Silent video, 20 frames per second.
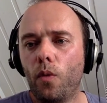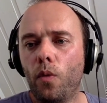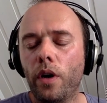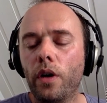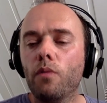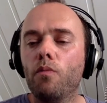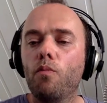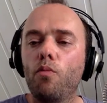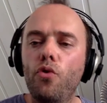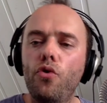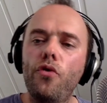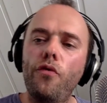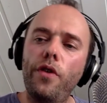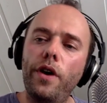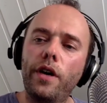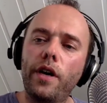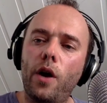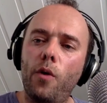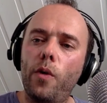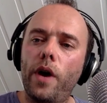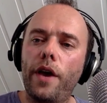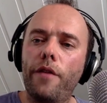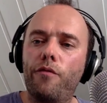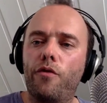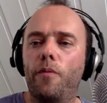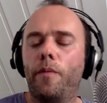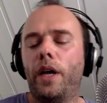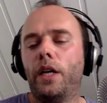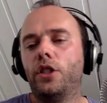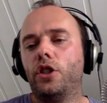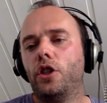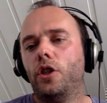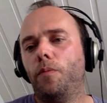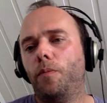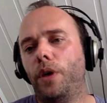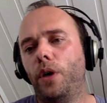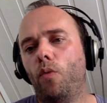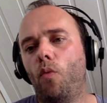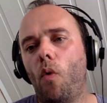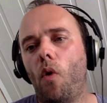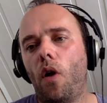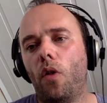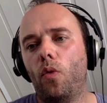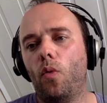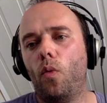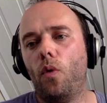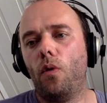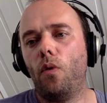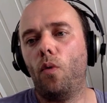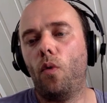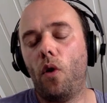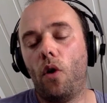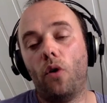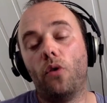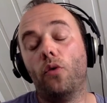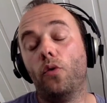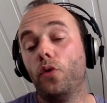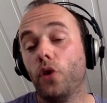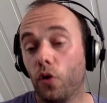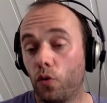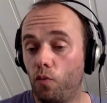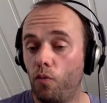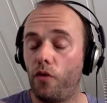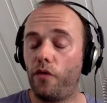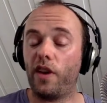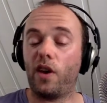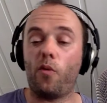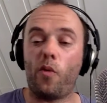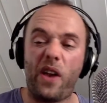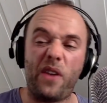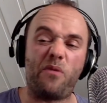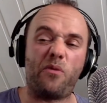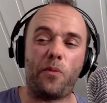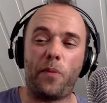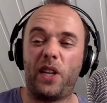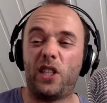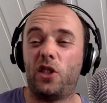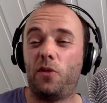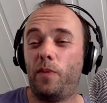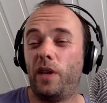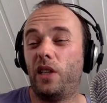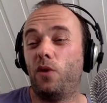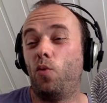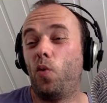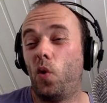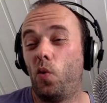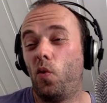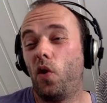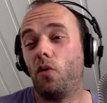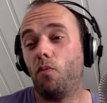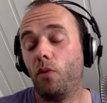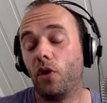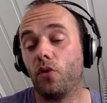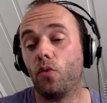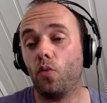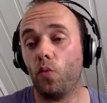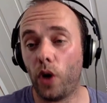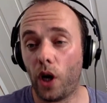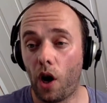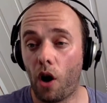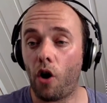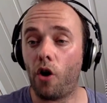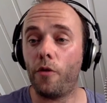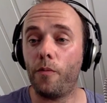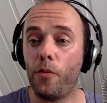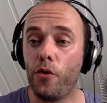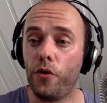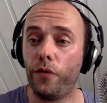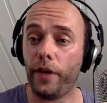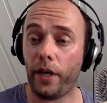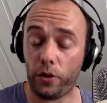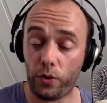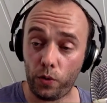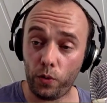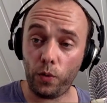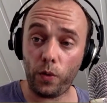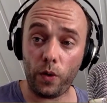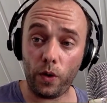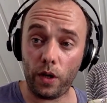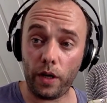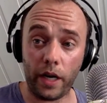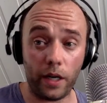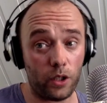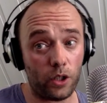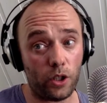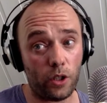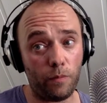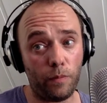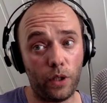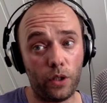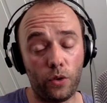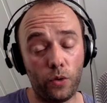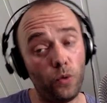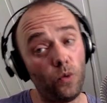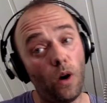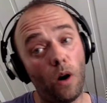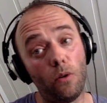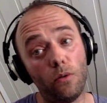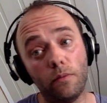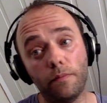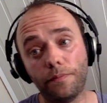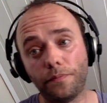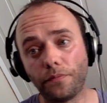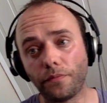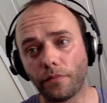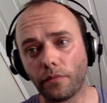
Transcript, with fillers: we're moving away from HTTP one. Well, we're not moving away from HTTP the one one, but we are moving to HTTP two o, oh,